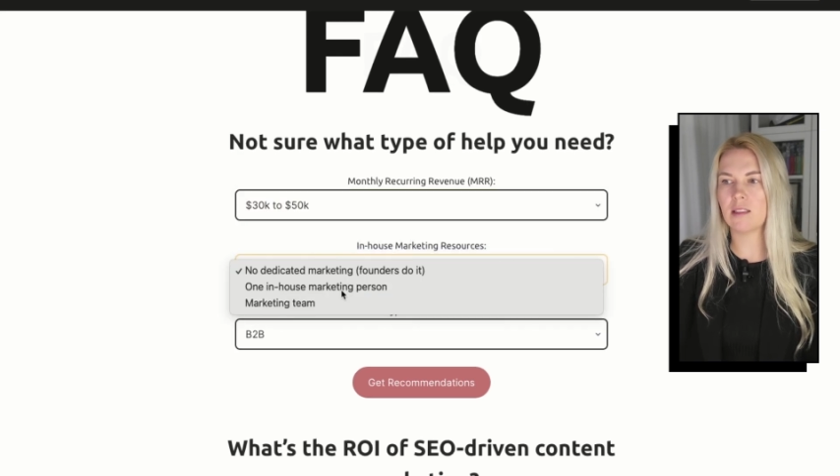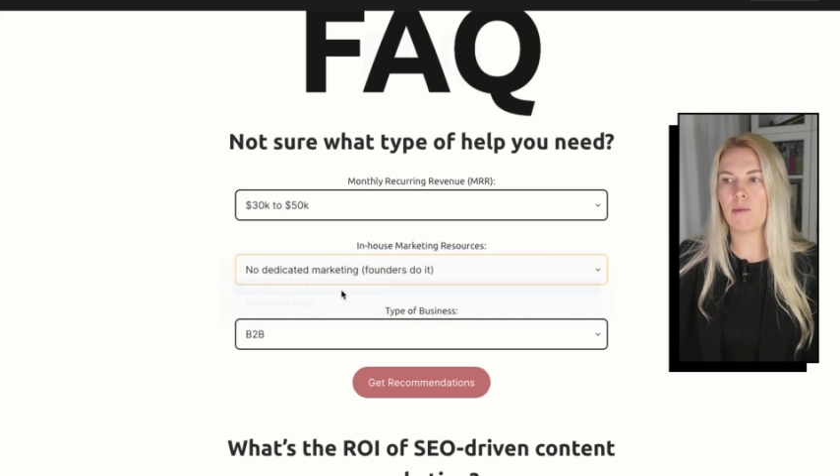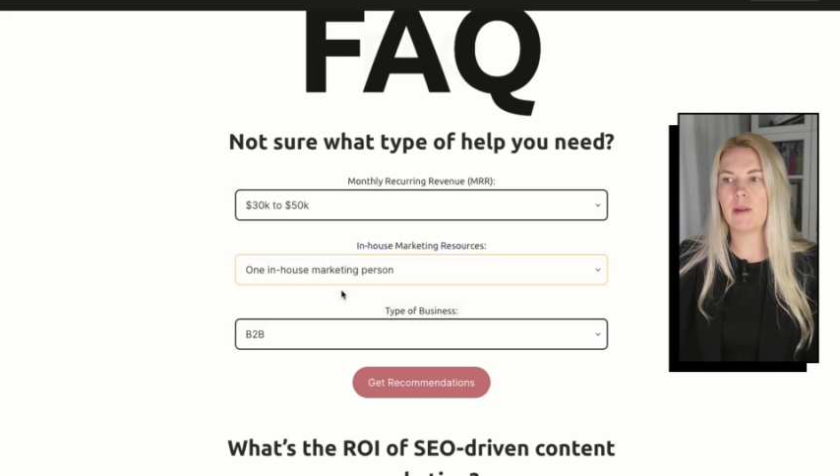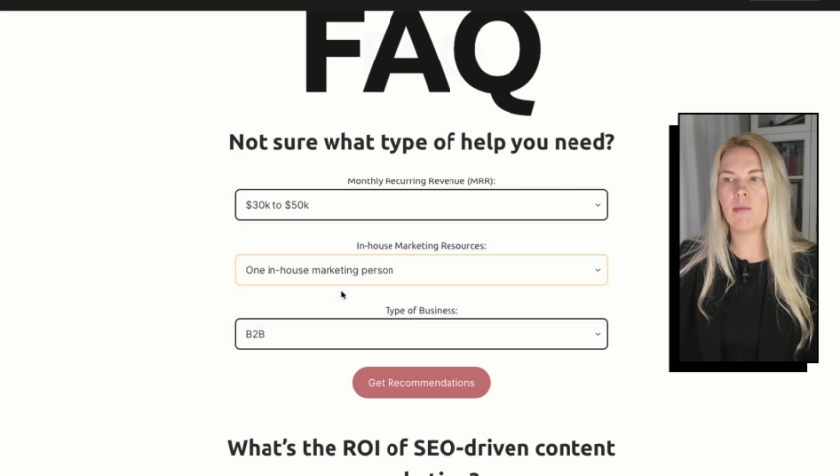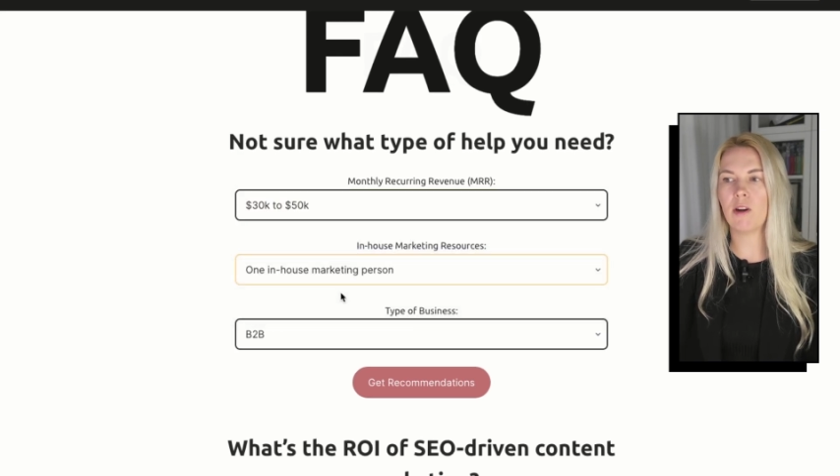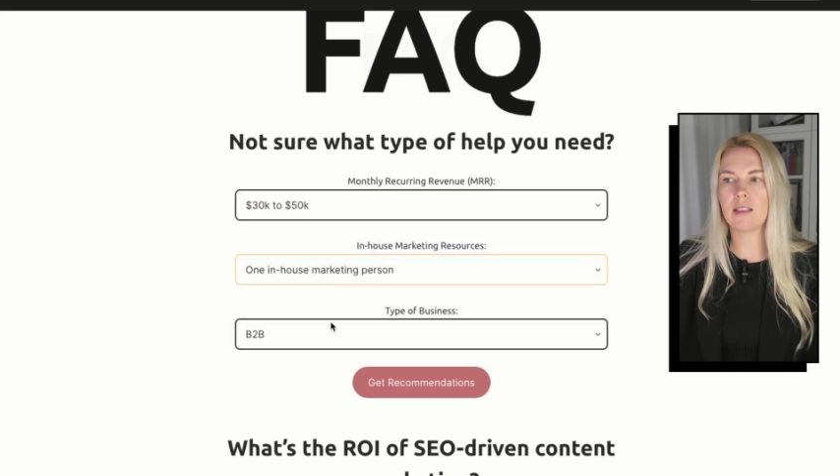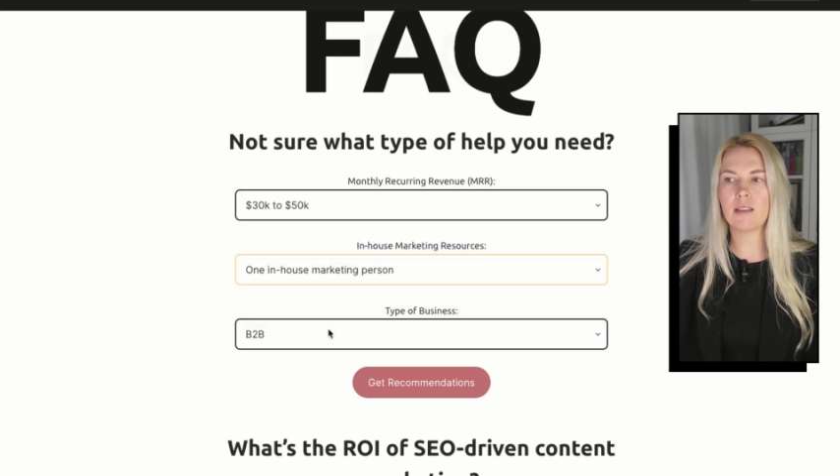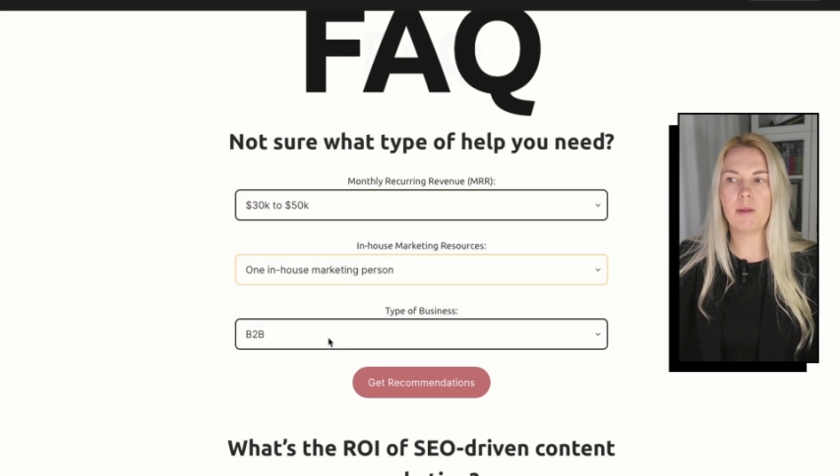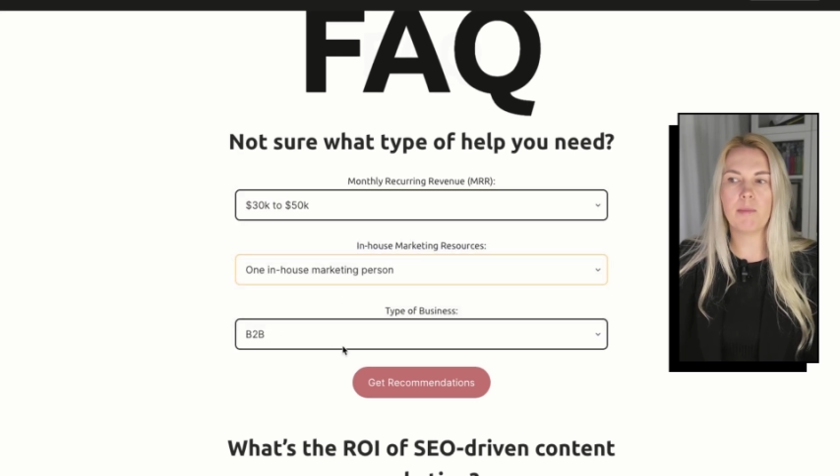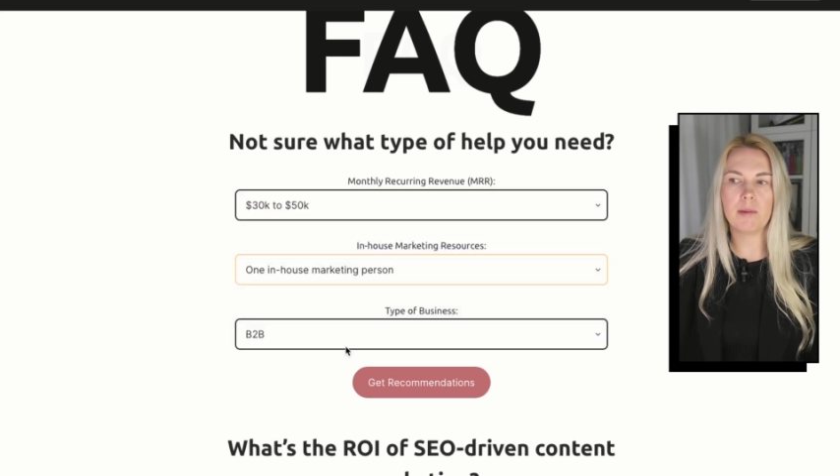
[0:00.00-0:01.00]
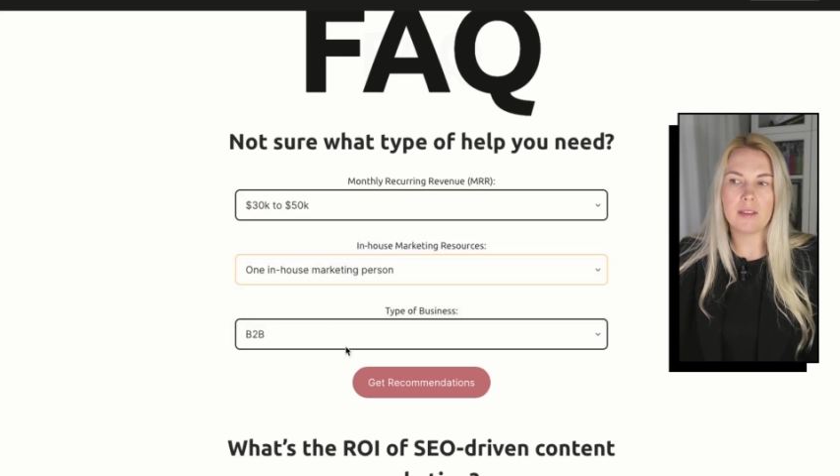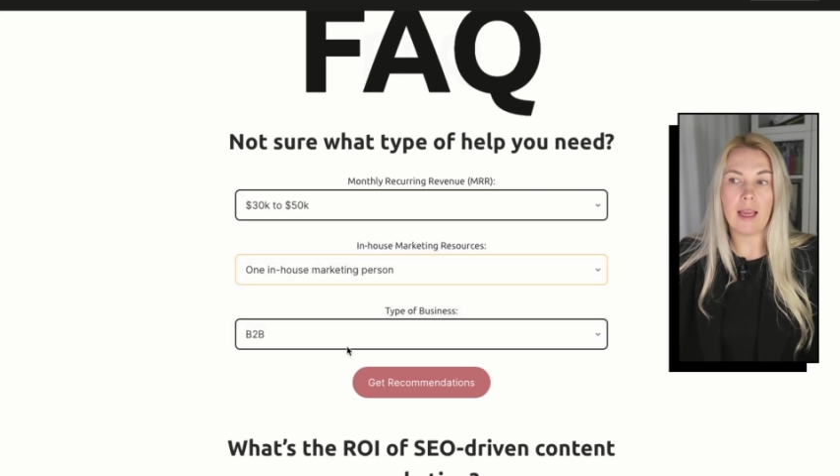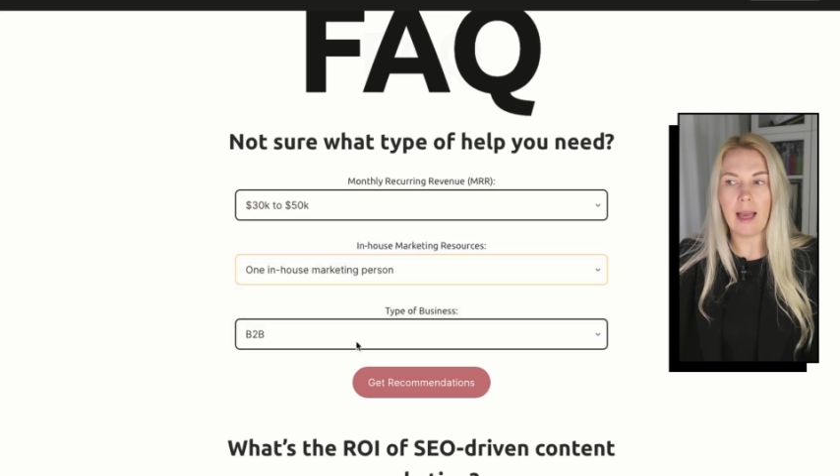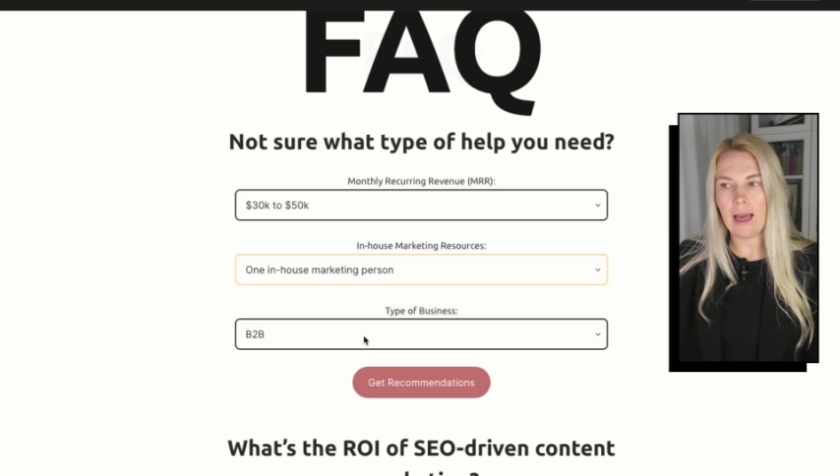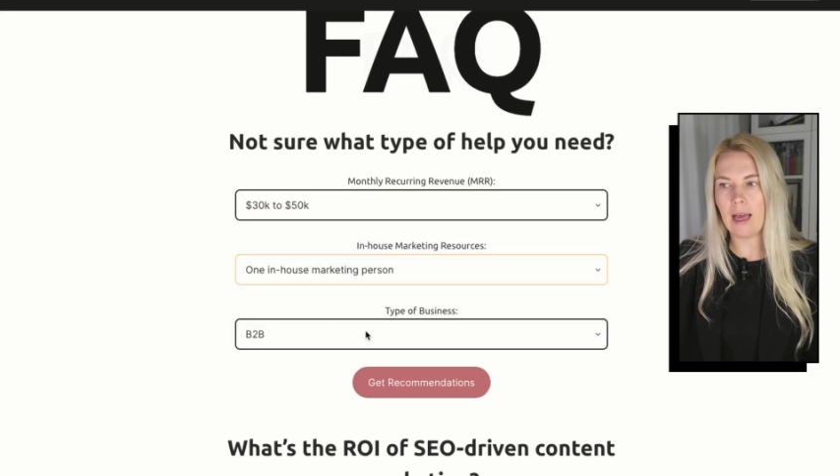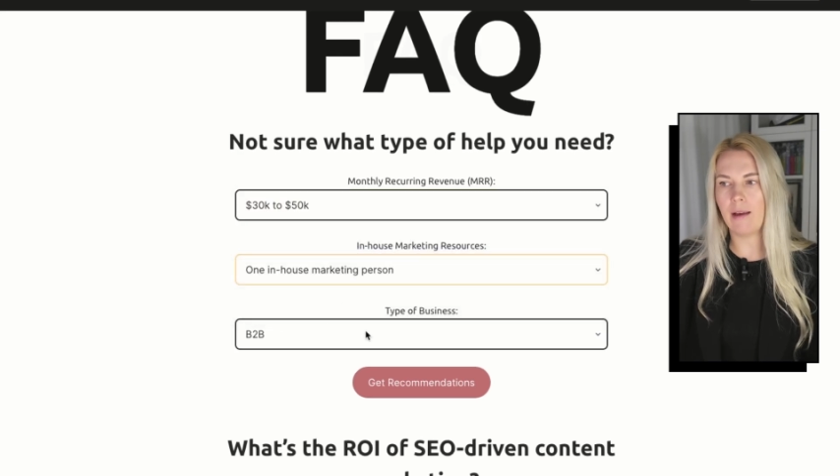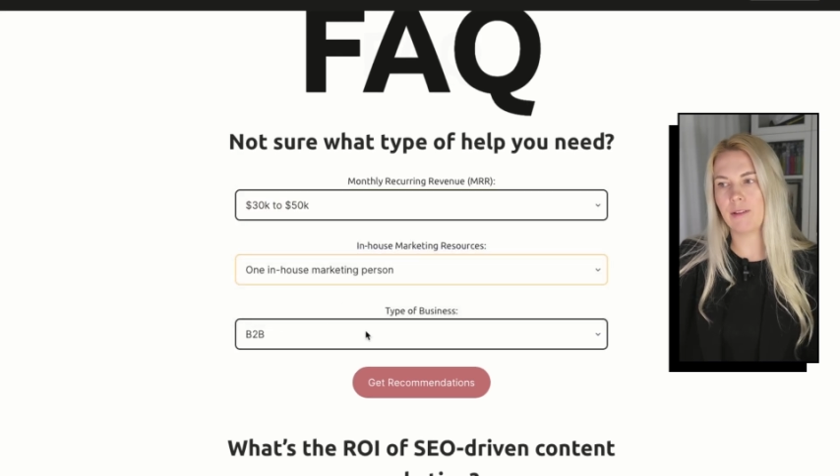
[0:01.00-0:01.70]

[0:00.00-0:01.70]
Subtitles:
how many marketing people they have,